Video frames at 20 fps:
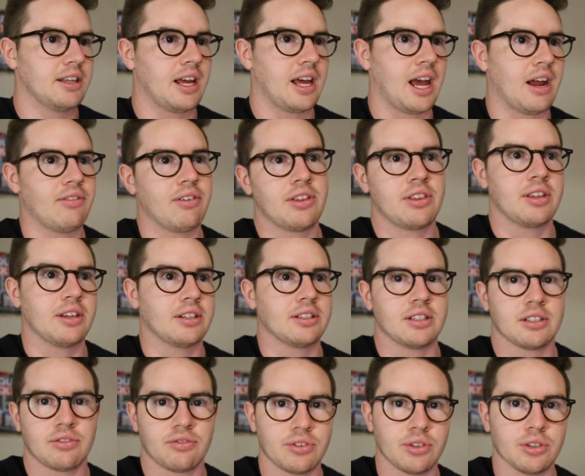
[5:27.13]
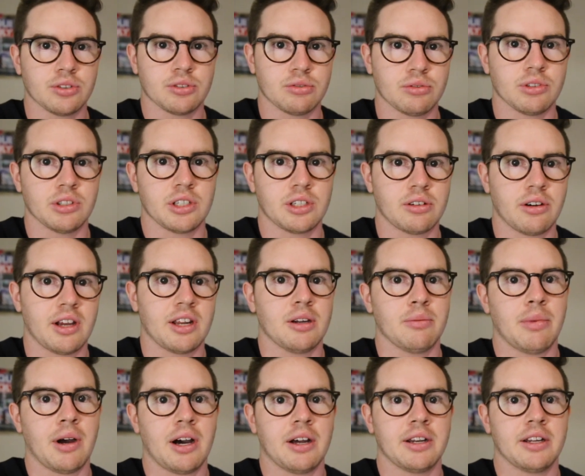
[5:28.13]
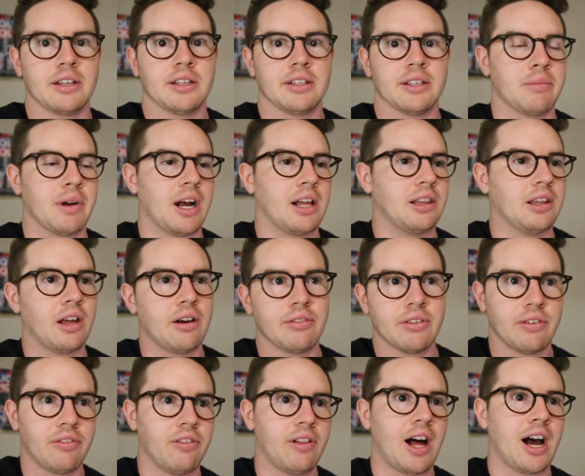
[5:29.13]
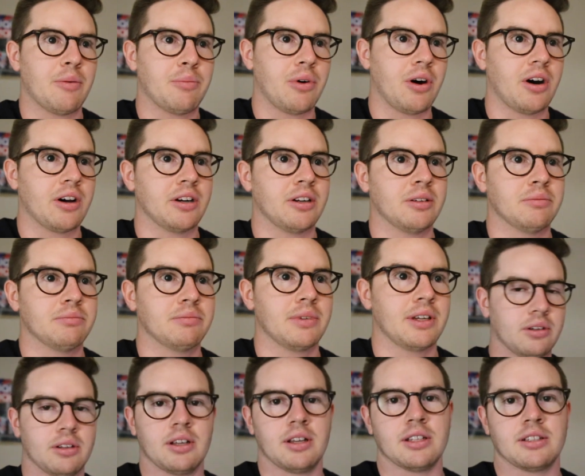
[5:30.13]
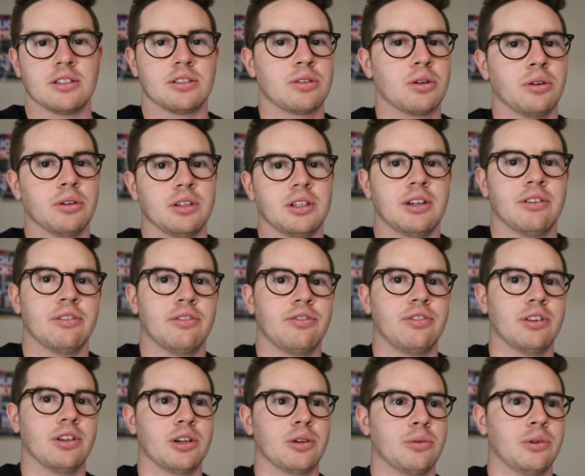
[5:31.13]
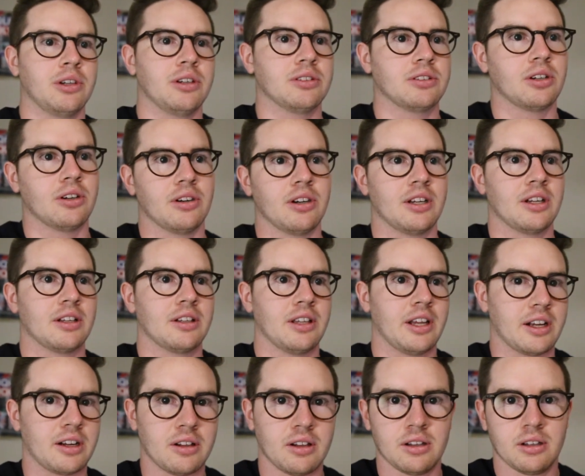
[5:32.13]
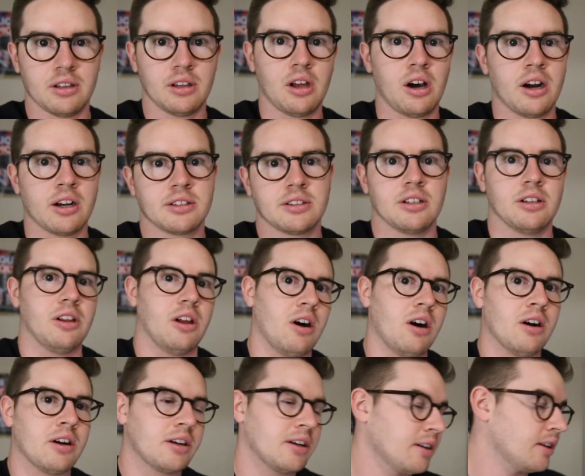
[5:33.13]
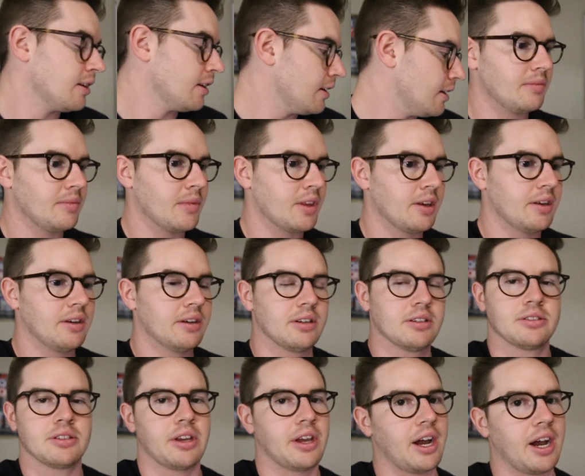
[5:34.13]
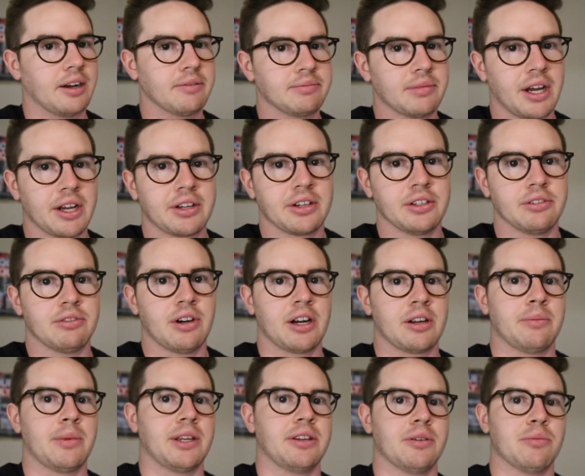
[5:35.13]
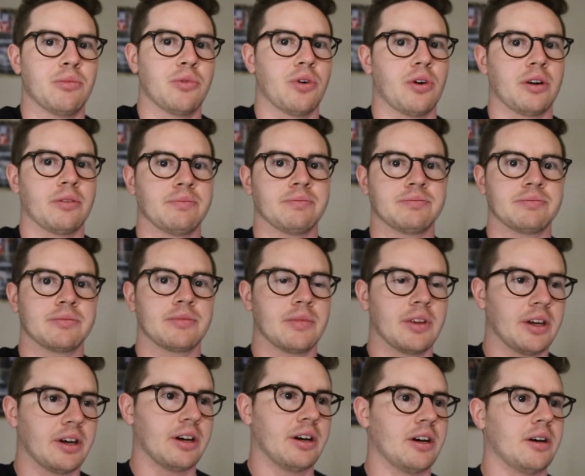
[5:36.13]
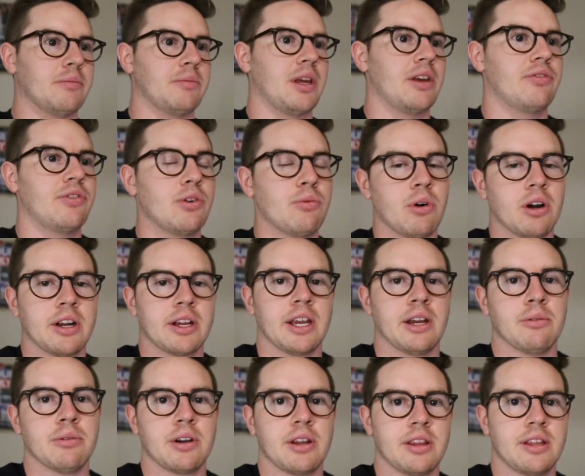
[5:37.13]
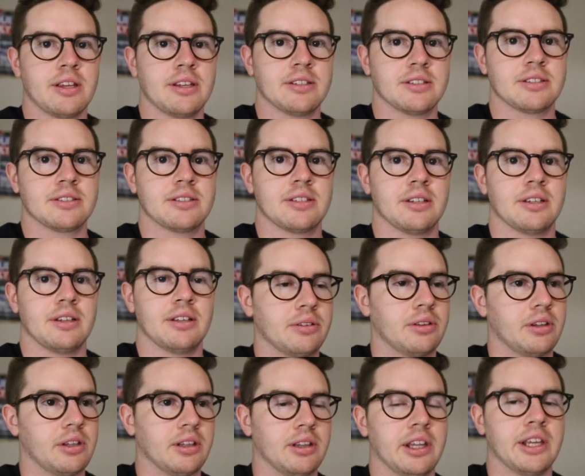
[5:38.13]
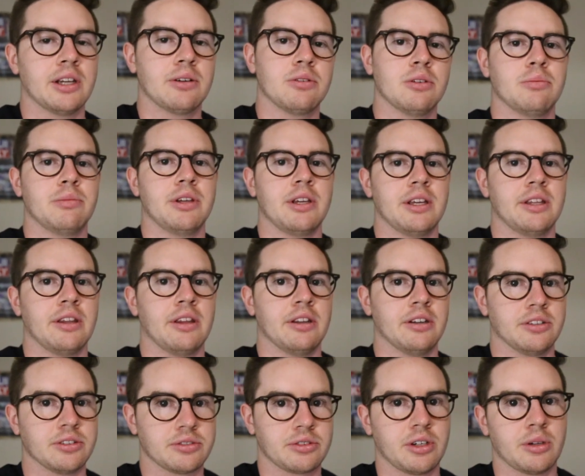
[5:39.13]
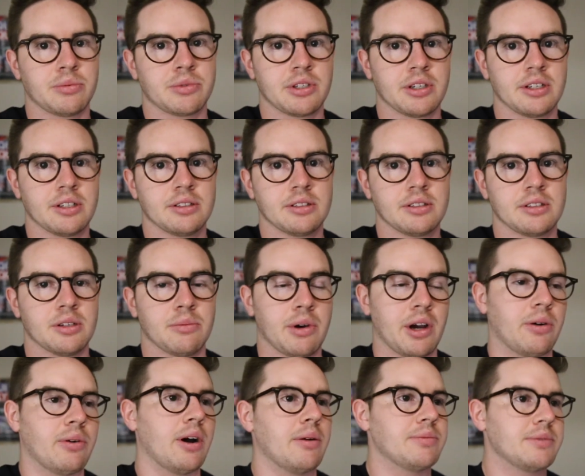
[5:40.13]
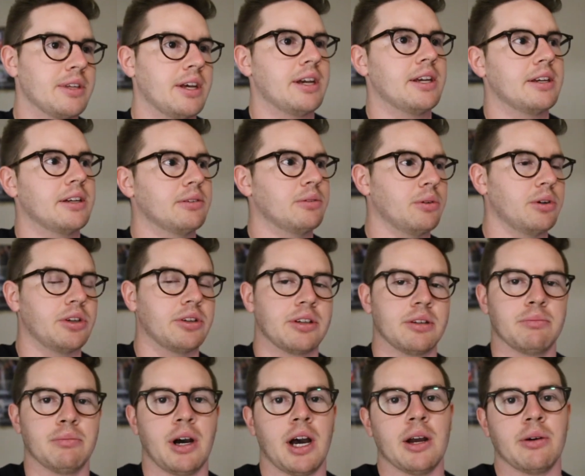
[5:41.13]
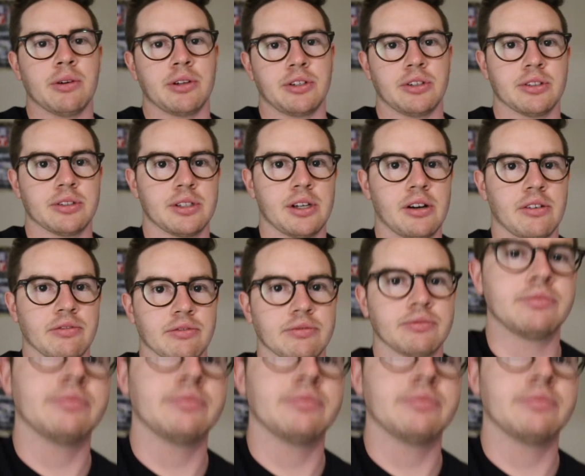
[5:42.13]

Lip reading: everything just feels really great about it. I love the flat bottom. It's a totally different feeling when you're turning like lock to lock. So yeah, I couldn't recommend it more. If you want to get one of these, the link will be in the description to my website where you can buy one yourself.